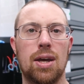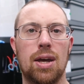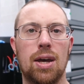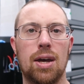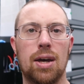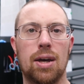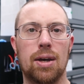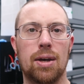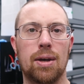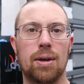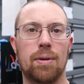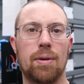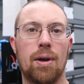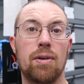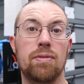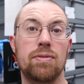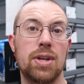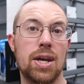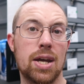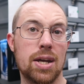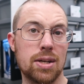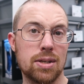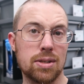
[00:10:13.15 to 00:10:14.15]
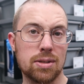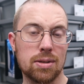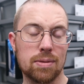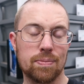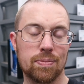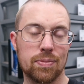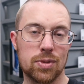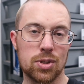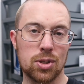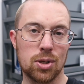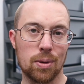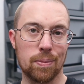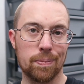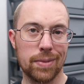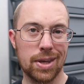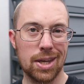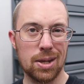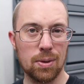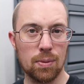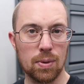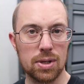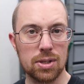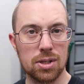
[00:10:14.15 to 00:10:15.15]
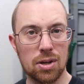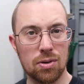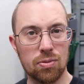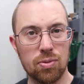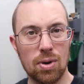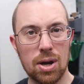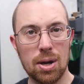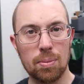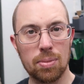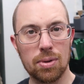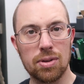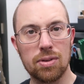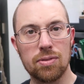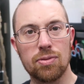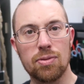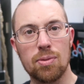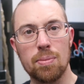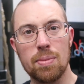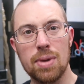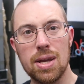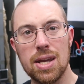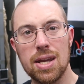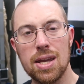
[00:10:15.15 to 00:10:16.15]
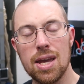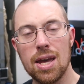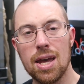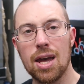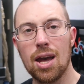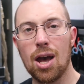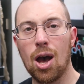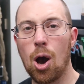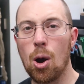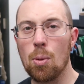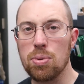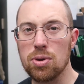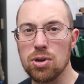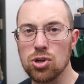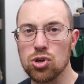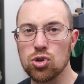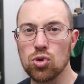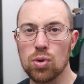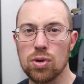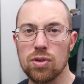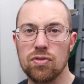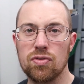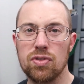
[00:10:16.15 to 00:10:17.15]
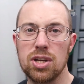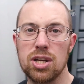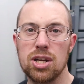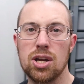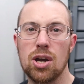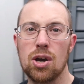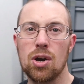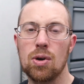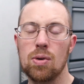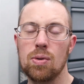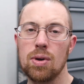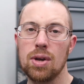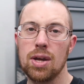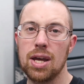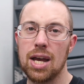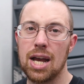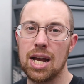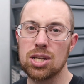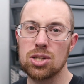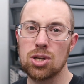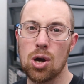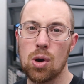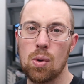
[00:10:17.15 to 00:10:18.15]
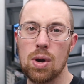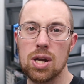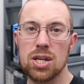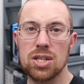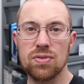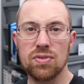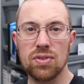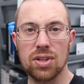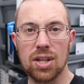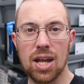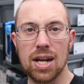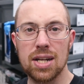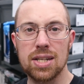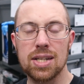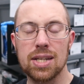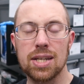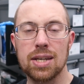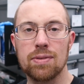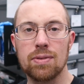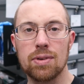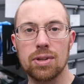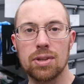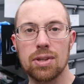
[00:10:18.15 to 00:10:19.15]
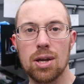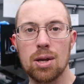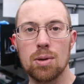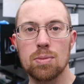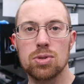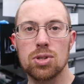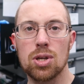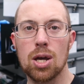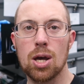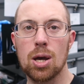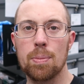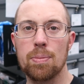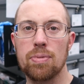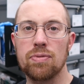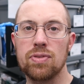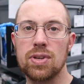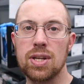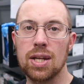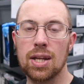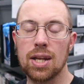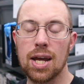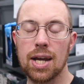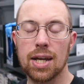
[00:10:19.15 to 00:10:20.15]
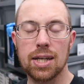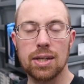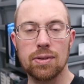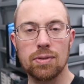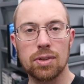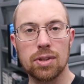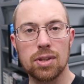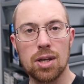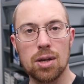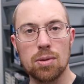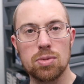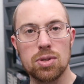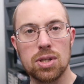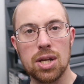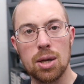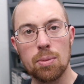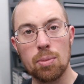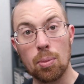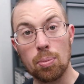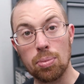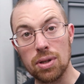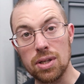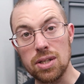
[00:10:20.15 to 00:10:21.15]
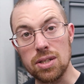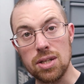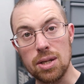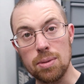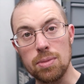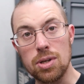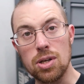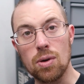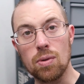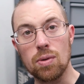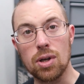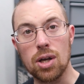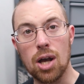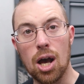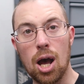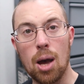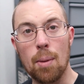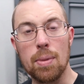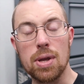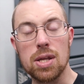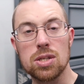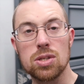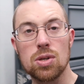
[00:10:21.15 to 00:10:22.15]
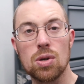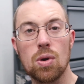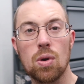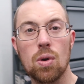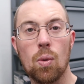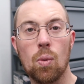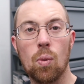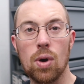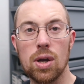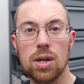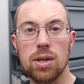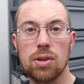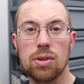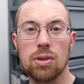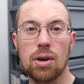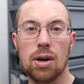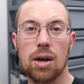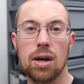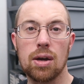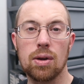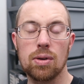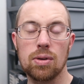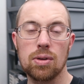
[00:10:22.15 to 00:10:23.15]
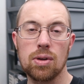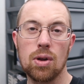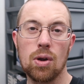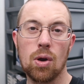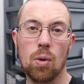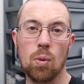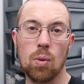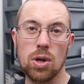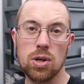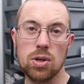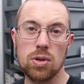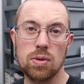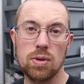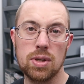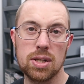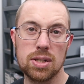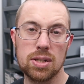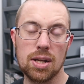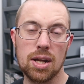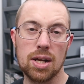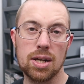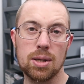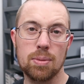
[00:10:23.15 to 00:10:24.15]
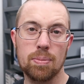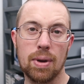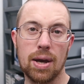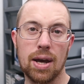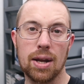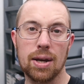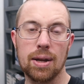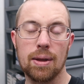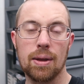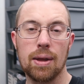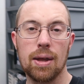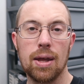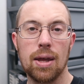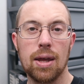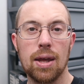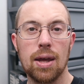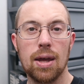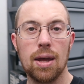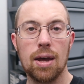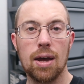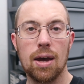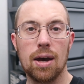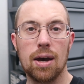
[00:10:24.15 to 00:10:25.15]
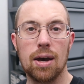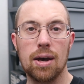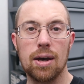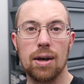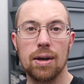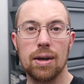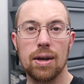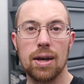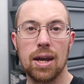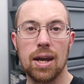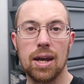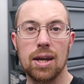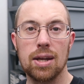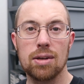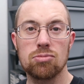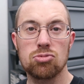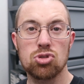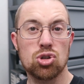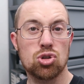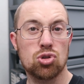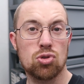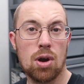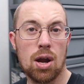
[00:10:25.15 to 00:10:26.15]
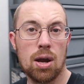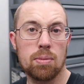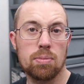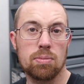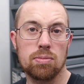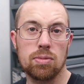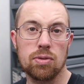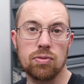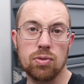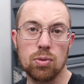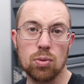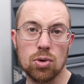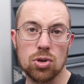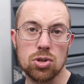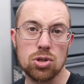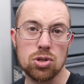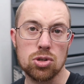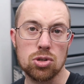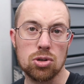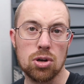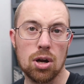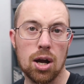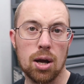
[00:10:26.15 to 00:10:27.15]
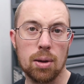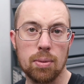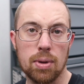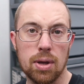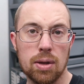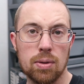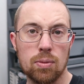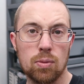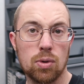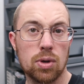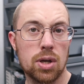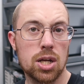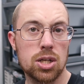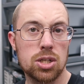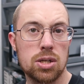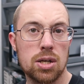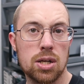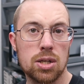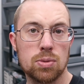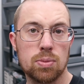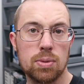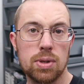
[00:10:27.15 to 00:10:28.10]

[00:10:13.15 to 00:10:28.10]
uh, of days so anyways enough rambling for me hope you enjoyed the video as always, if you liked it, give it a thumbs up. If you didn't like it, give it a thumbs down, but please let me know in the comments what you thought or what you disliked about it. Uh, and subscribe if you want to subscribe, and we'll catch you next